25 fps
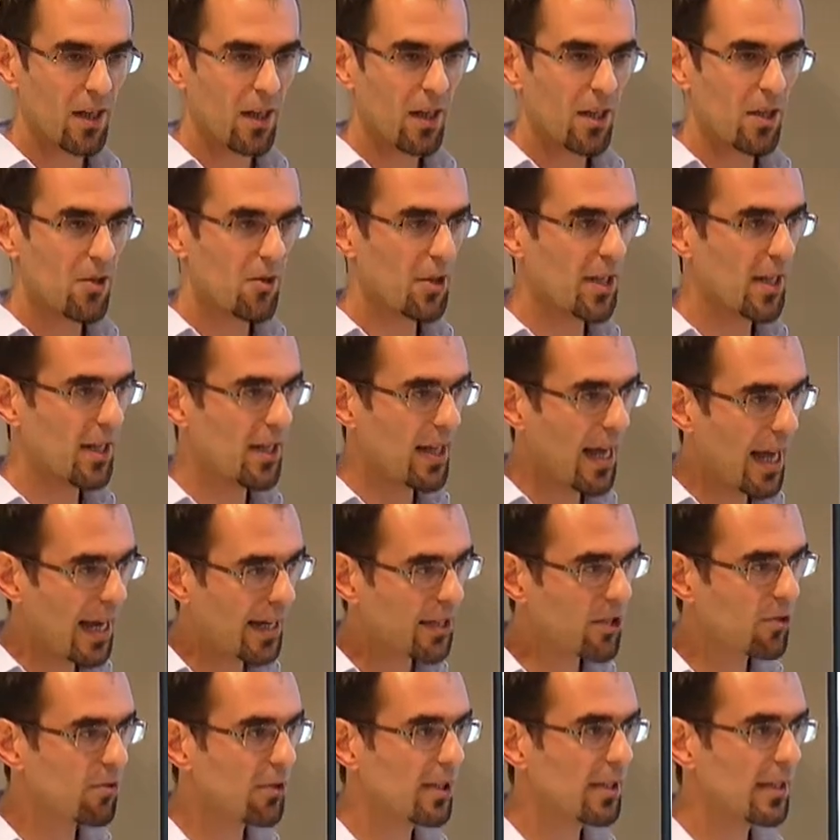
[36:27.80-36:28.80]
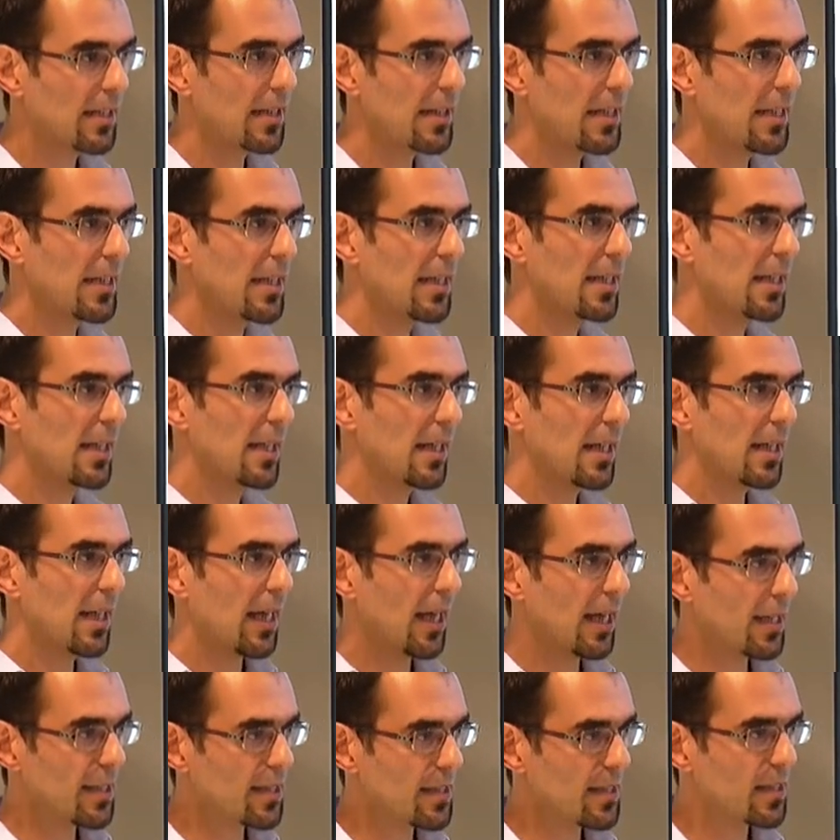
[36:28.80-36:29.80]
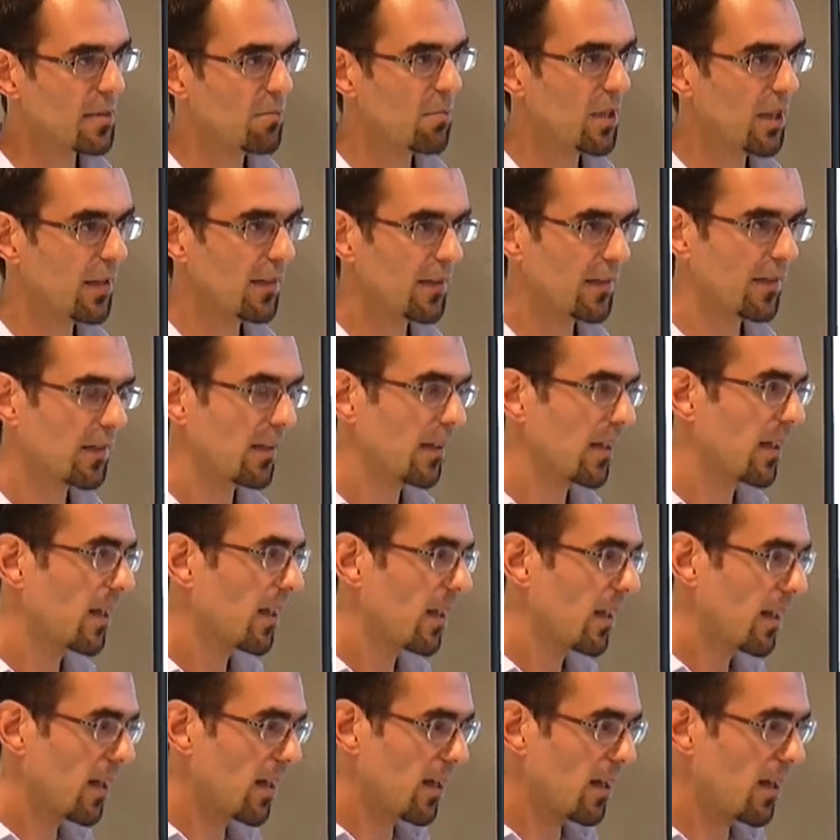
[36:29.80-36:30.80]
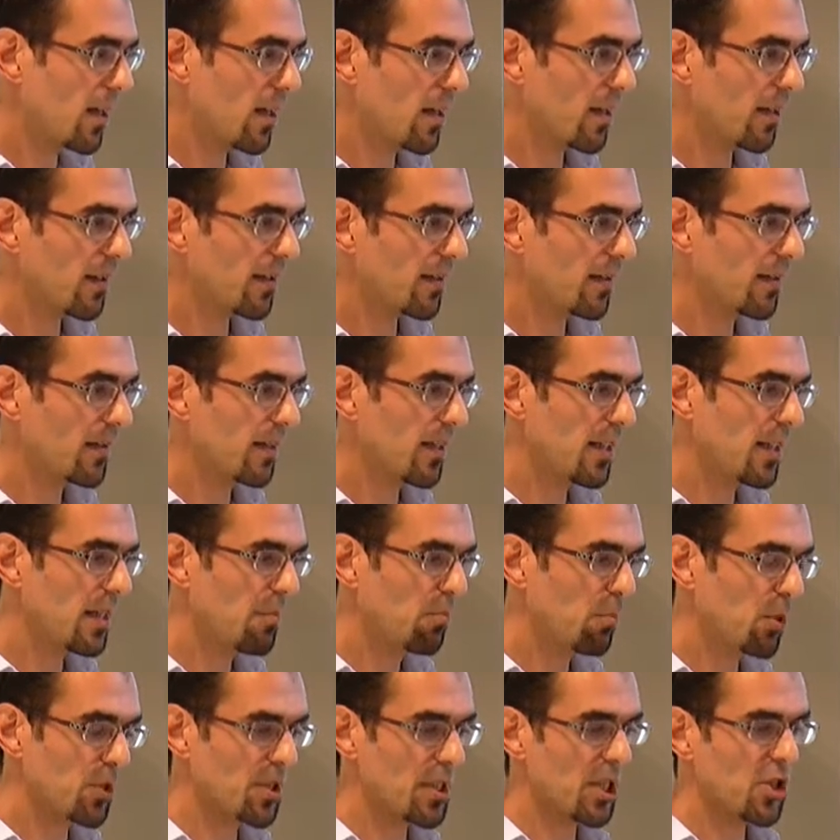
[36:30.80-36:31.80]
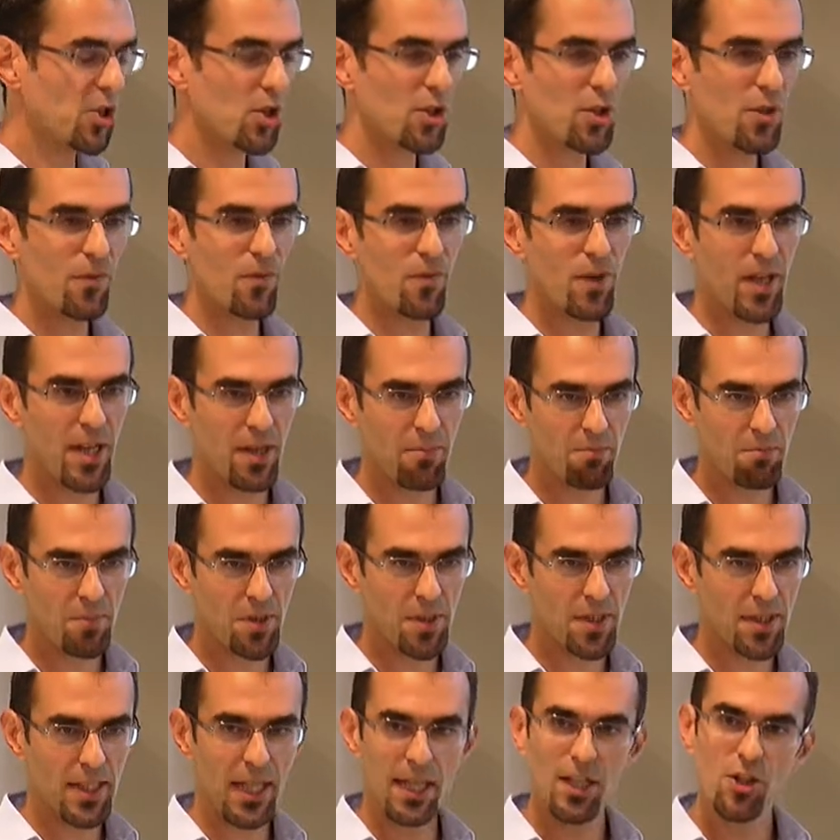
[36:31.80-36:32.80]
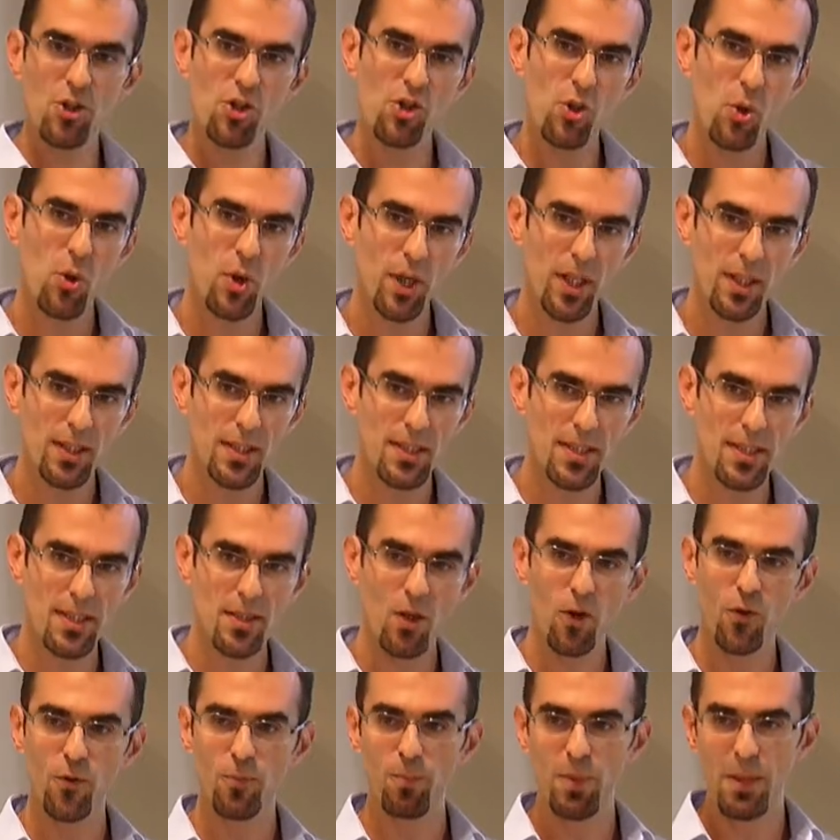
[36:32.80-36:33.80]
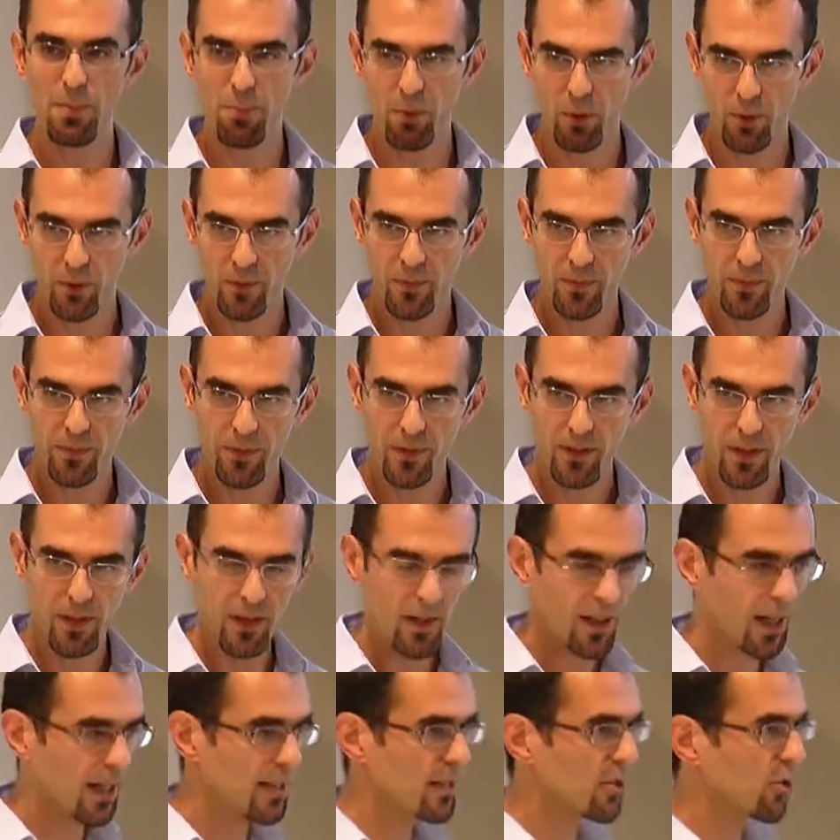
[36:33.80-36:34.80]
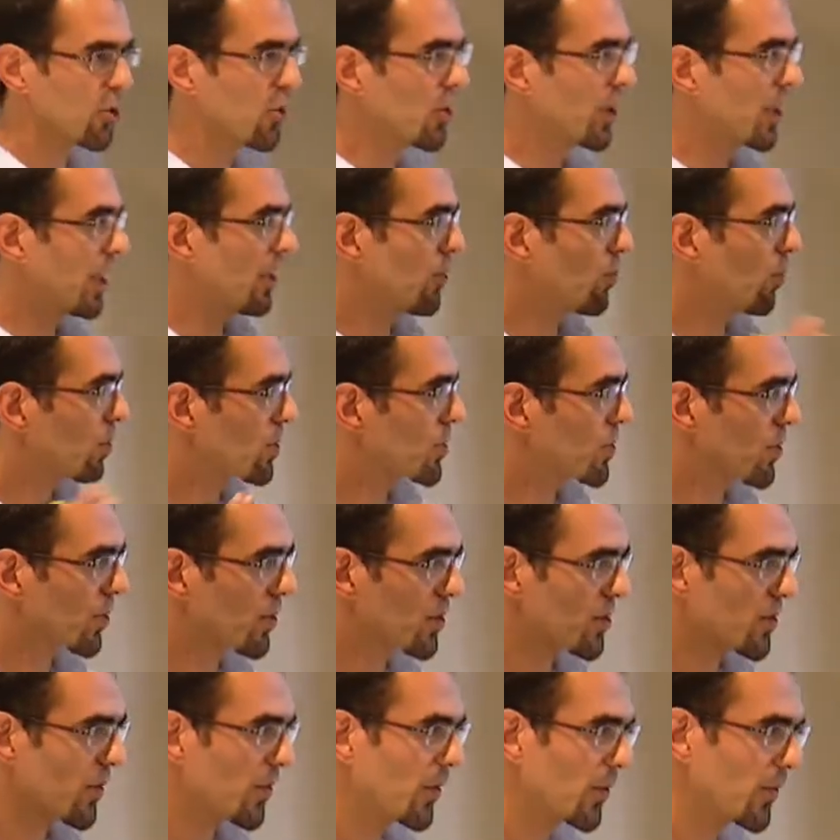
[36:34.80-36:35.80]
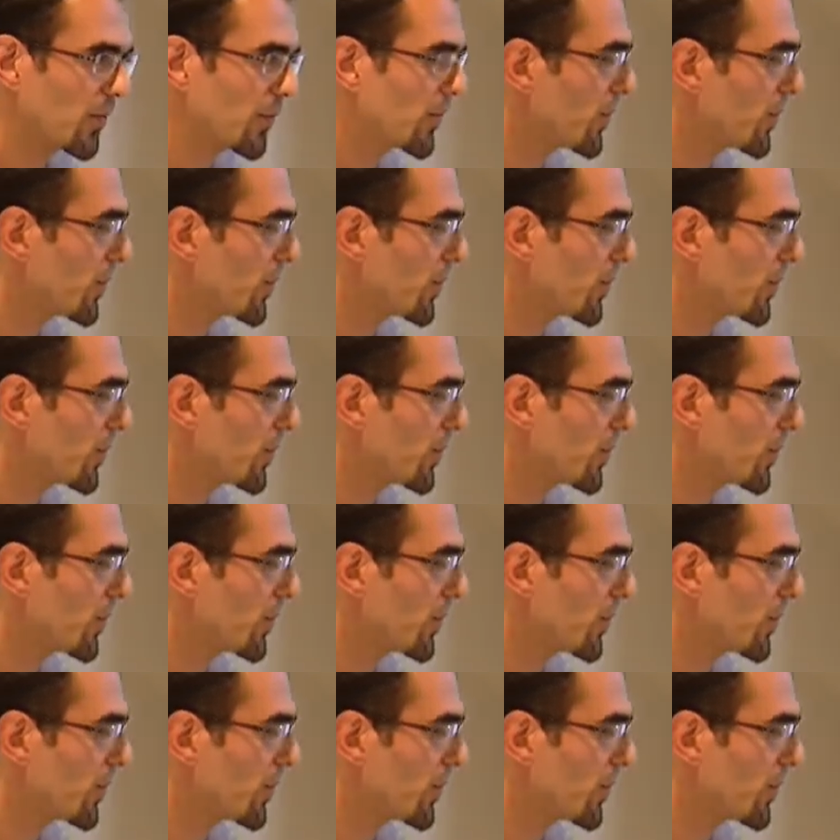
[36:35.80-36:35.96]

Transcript: you can accurately estimate the position of limbs and joints of people. And so you can do all sorts of